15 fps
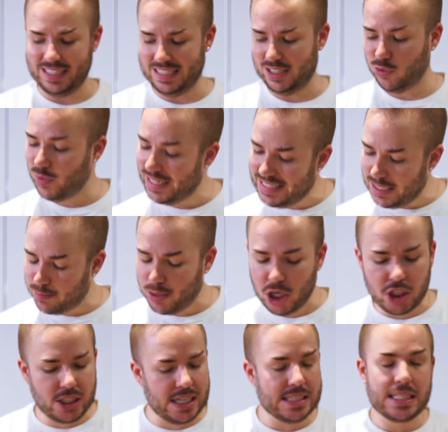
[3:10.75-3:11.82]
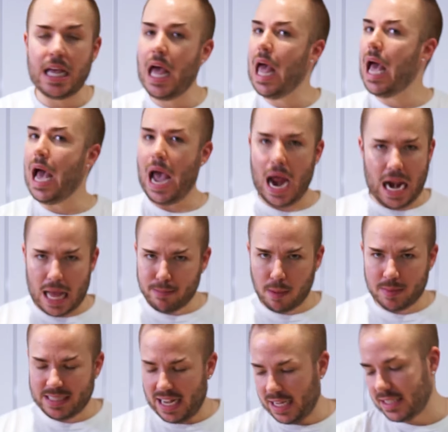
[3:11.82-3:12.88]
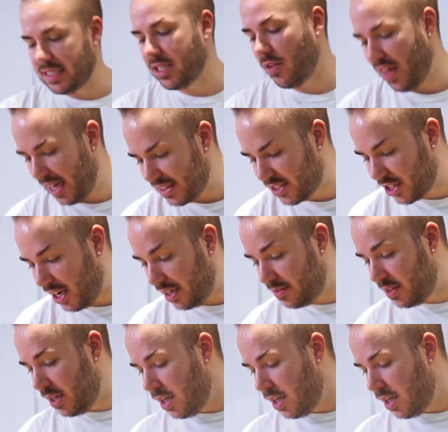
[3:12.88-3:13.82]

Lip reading: It's a recent purchase, and I'm obsessed, so that's good.